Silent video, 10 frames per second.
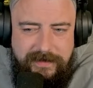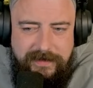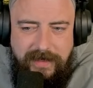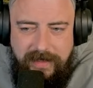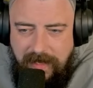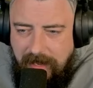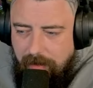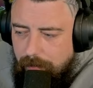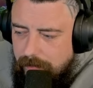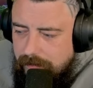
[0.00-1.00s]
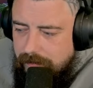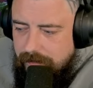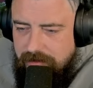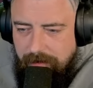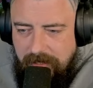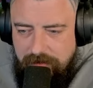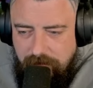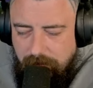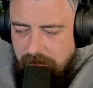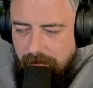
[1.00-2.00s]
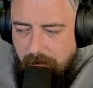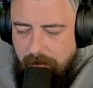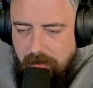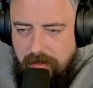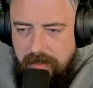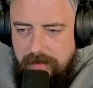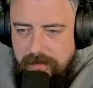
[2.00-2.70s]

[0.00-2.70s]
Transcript: and get out with some extra money in my pocket.